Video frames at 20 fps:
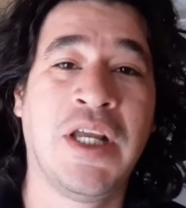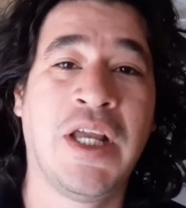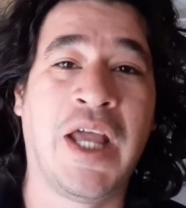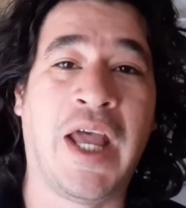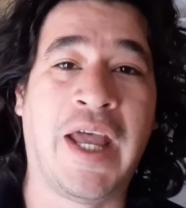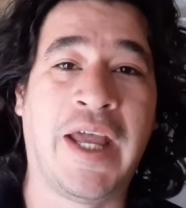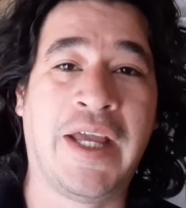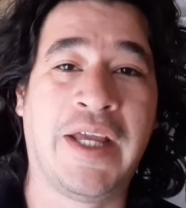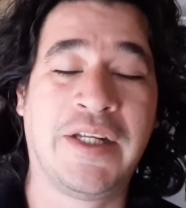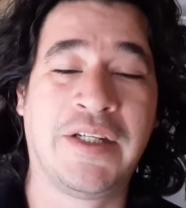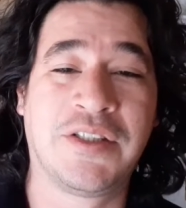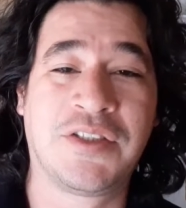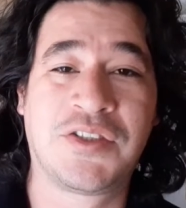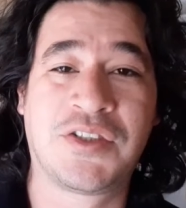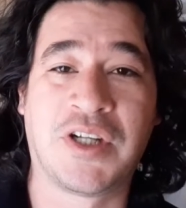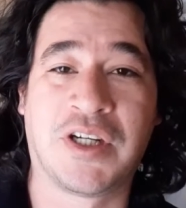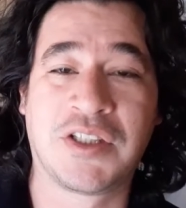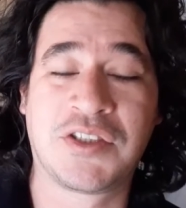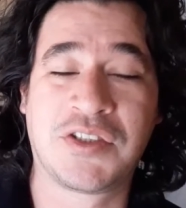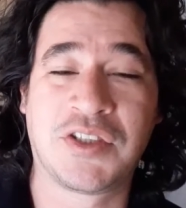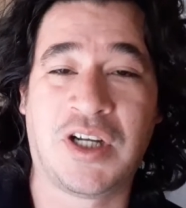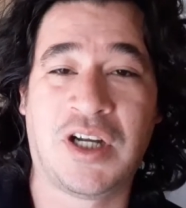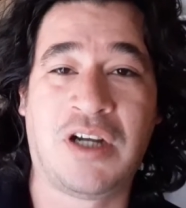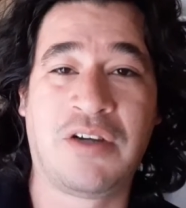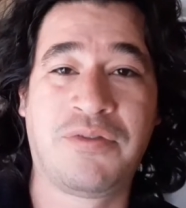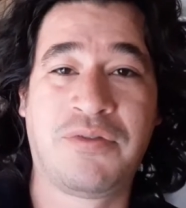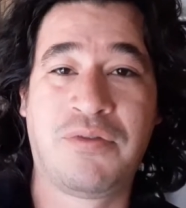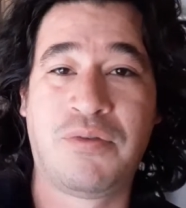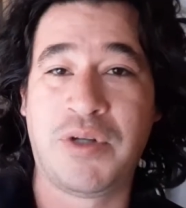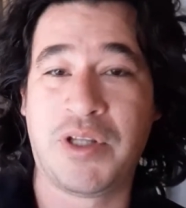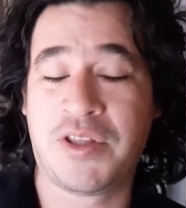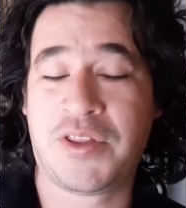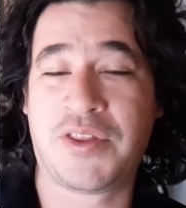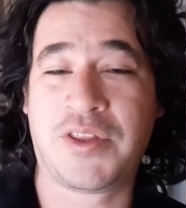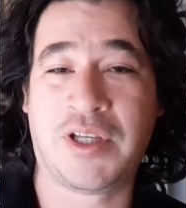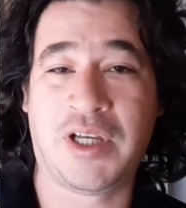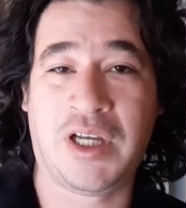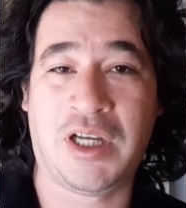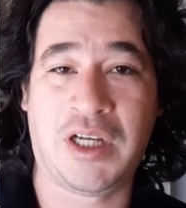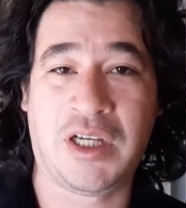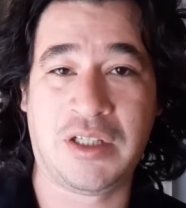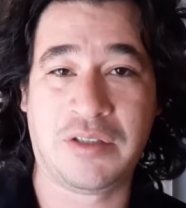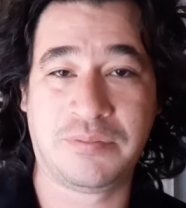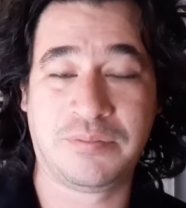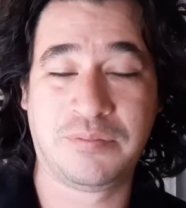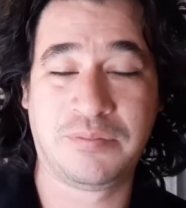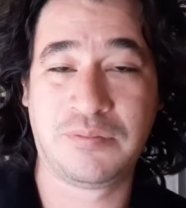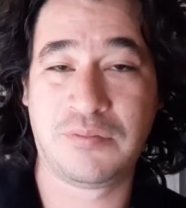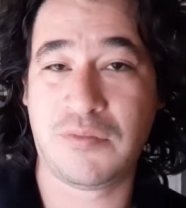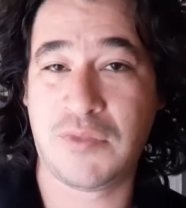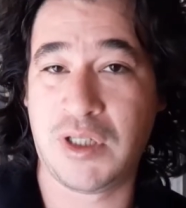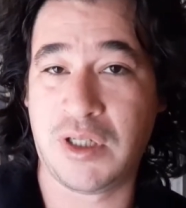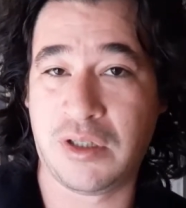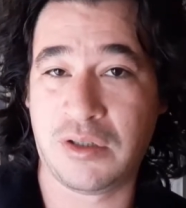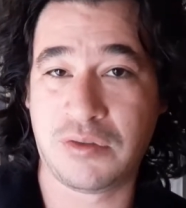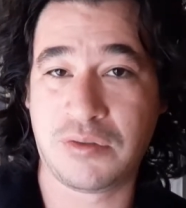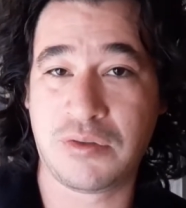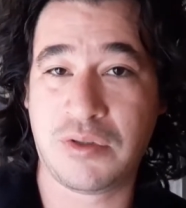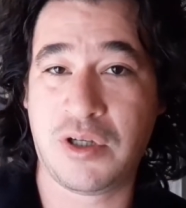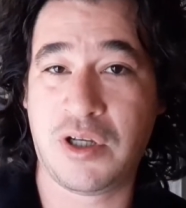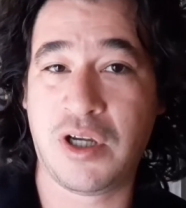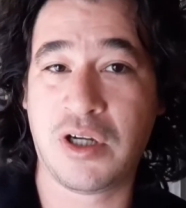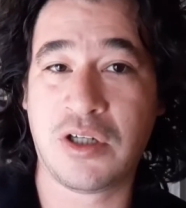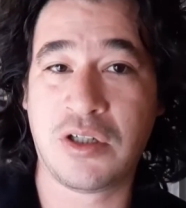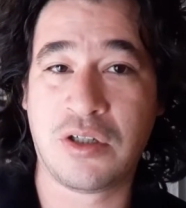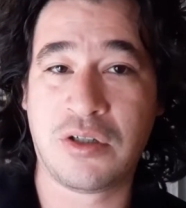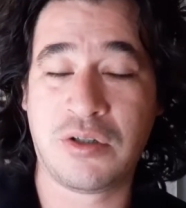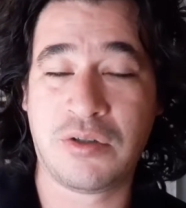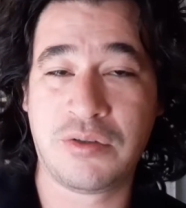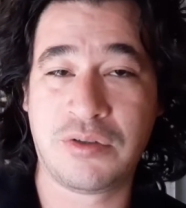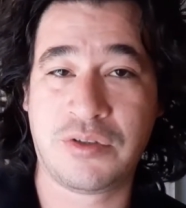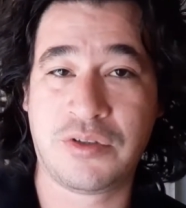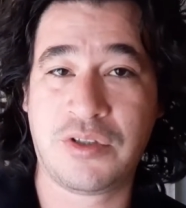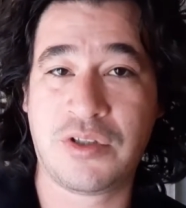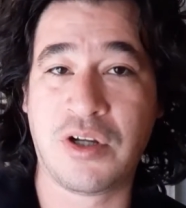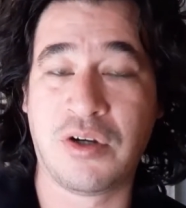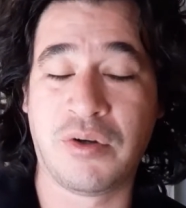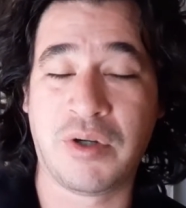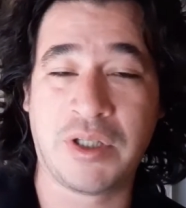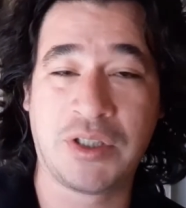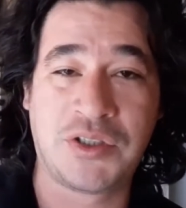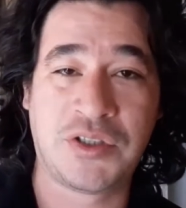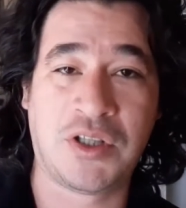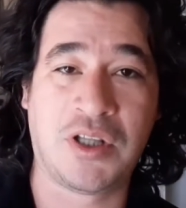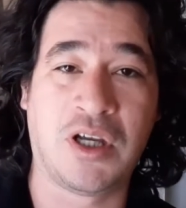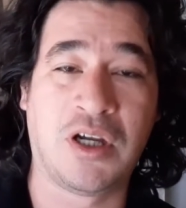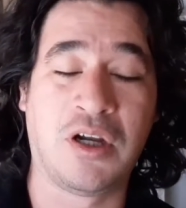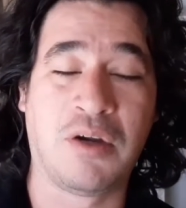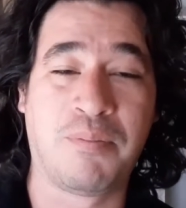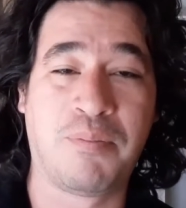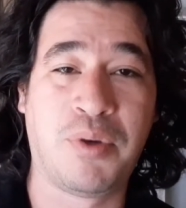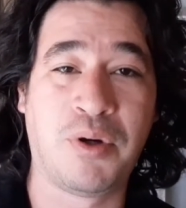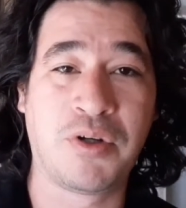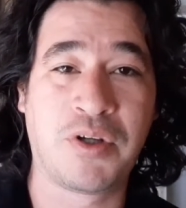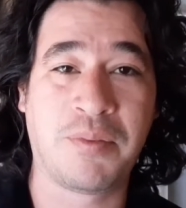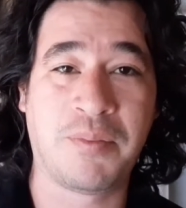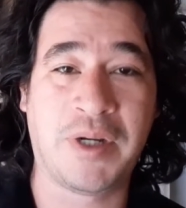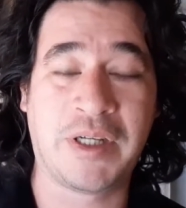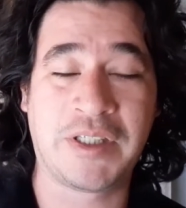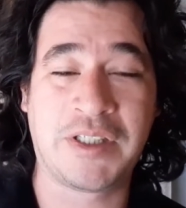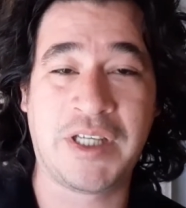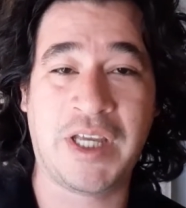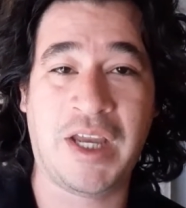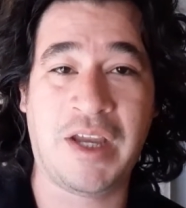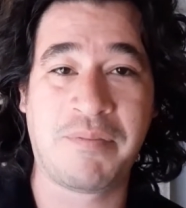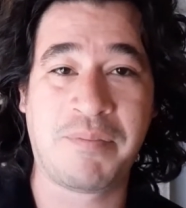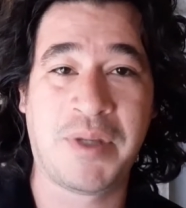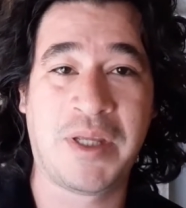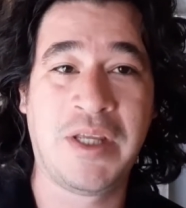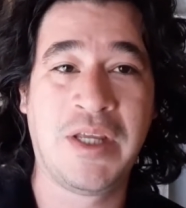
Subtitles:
And it starts off with, Go going to the Pokemon camp.